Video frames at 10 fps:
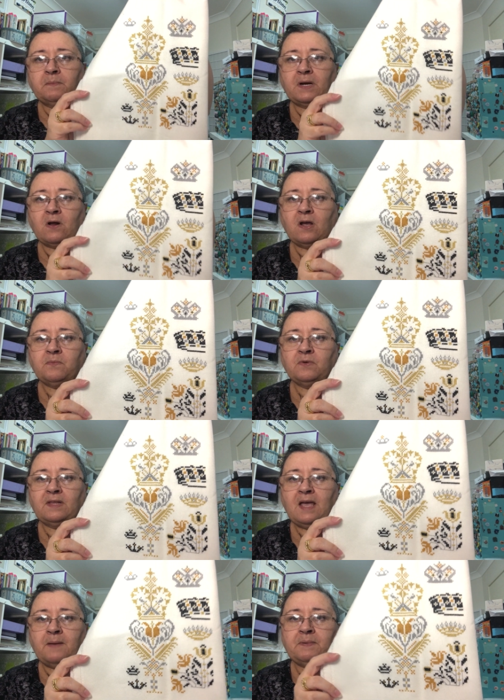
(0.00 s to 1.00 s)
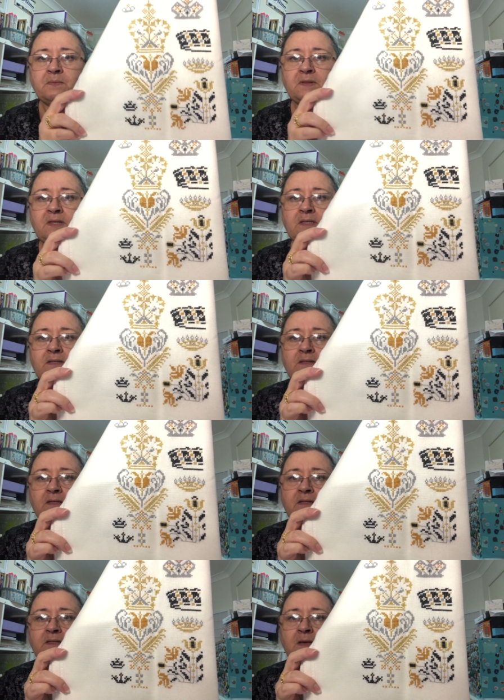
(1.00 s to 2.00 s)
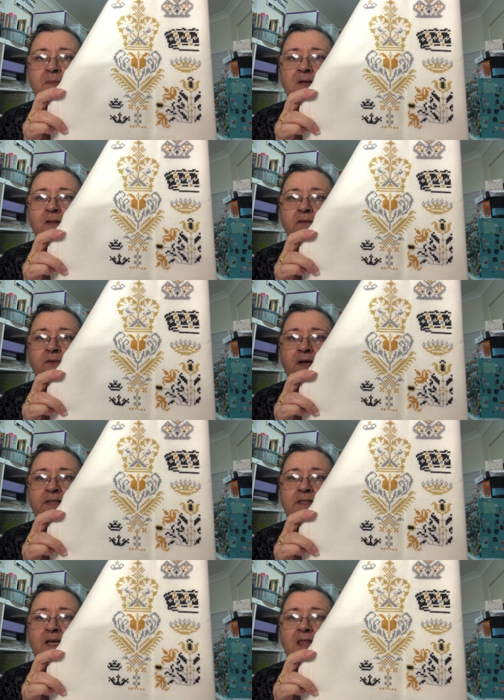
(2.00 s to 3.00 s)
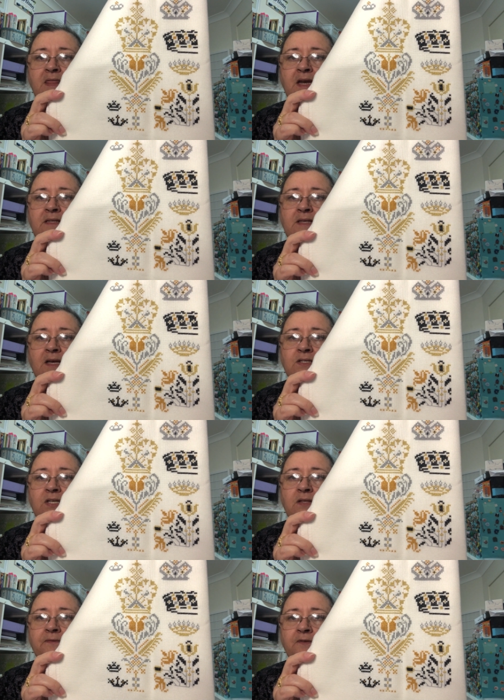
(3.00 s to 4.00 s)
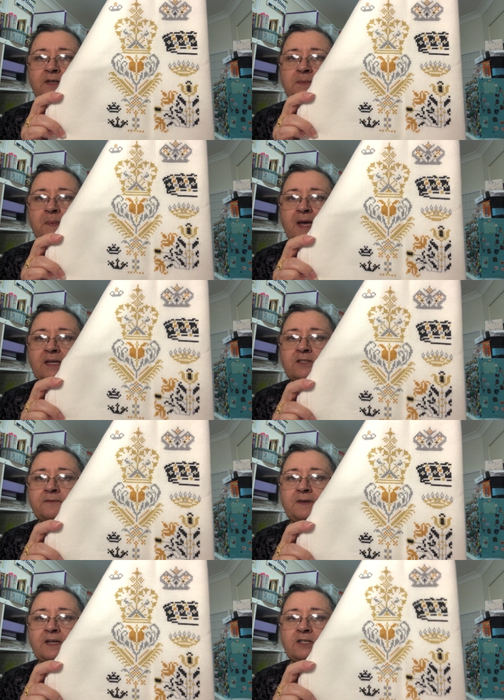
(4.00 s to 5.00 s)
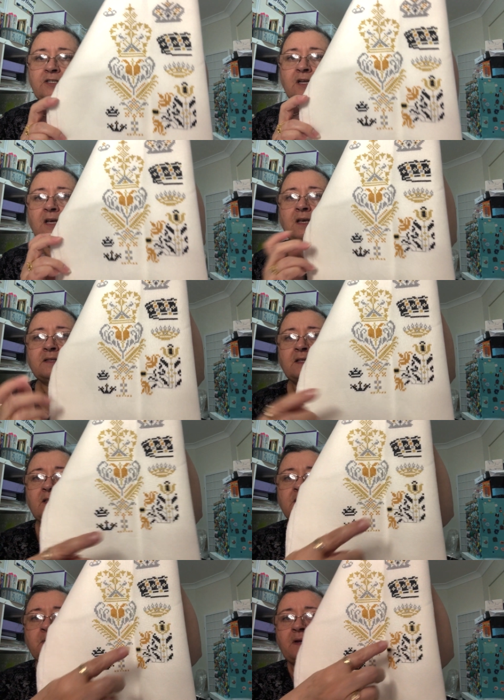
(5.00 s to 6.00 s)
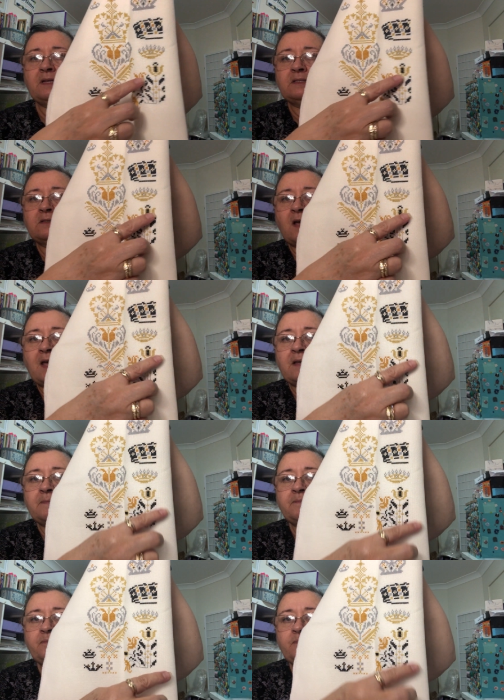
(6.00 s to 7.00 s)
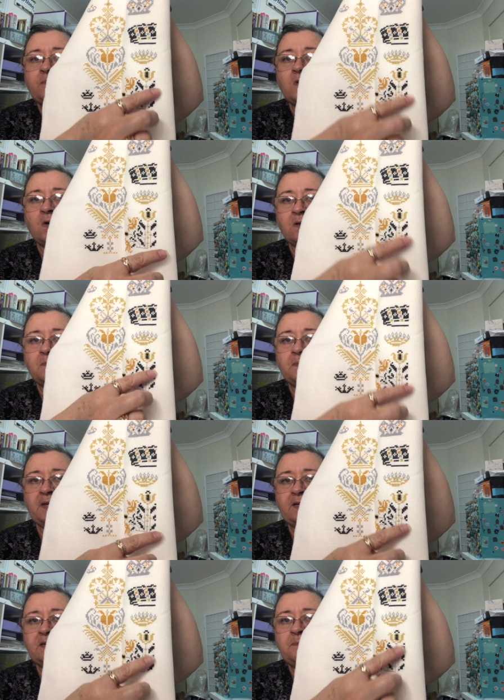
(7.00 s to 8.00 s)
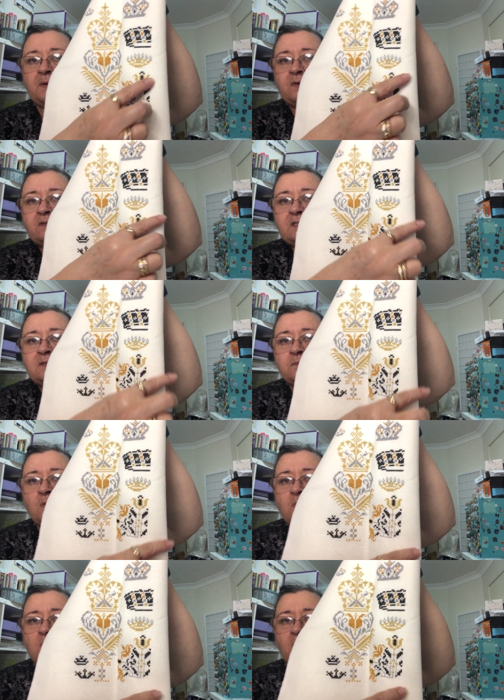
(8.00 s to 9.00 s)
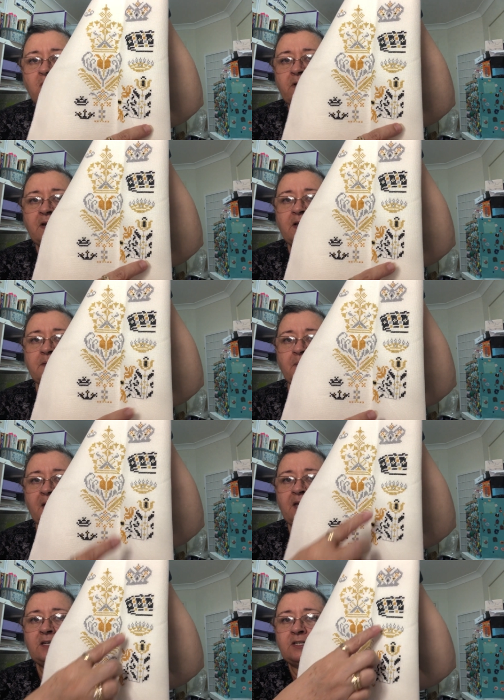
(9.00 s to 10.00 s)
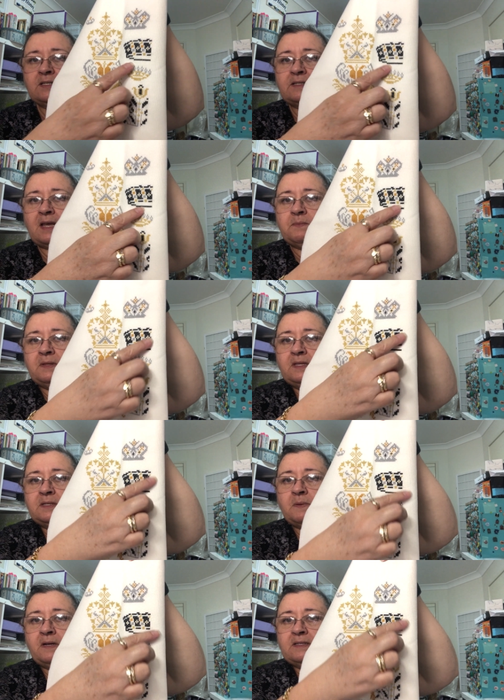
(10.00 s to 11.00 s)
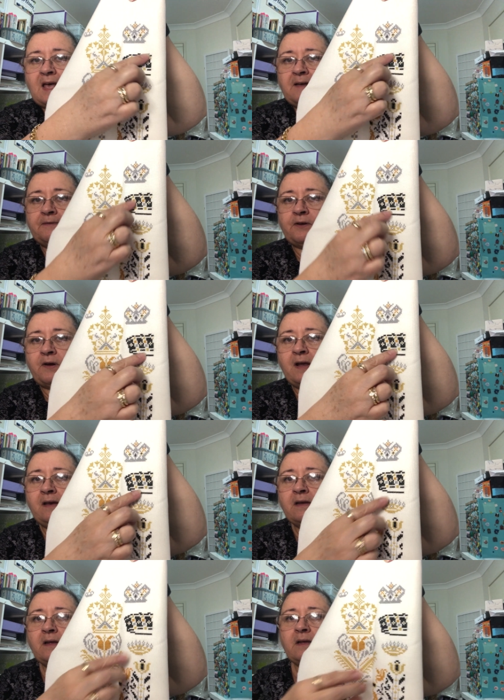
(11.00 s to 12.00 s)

But I'm really happy with this. It's coming along nicely, and that is actually the first page finished. So this one is like not completed because there's more on another page, and same with this one, it's half a crown.